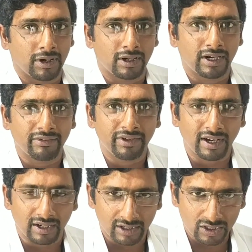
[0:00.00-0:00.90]
Already we
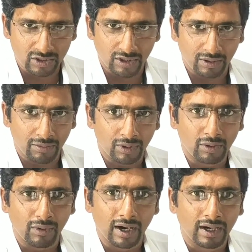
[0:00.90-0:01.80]
understood
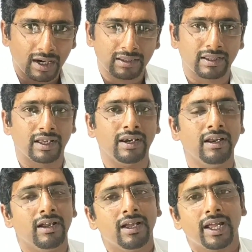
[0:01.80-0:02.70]
about what are there
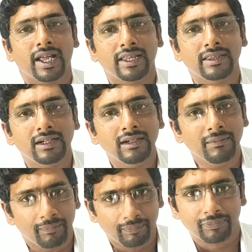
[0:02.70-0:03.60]
in
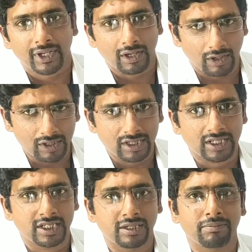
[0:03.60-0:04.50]
the cross
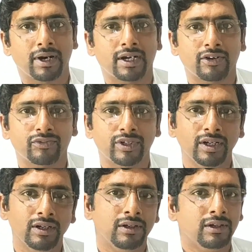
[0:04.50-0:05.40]
section part of the